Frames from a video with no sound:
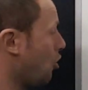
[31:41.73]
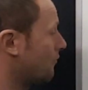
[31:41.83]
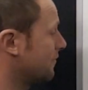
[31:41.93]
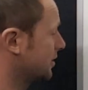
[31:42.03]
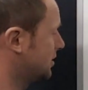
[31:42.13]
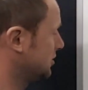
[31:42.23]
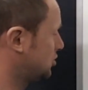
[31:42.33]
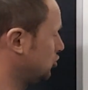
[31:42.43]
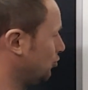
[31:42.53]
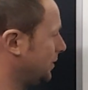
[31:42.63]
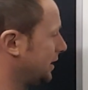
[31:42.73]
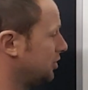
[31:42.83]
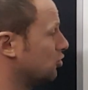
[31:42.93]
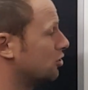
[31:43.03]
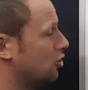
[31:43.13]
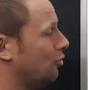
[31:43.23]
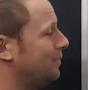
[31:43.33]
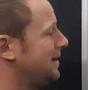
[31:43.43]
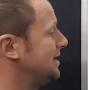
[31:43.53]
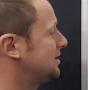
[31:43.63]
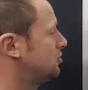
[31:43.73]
over consuming, you're obese,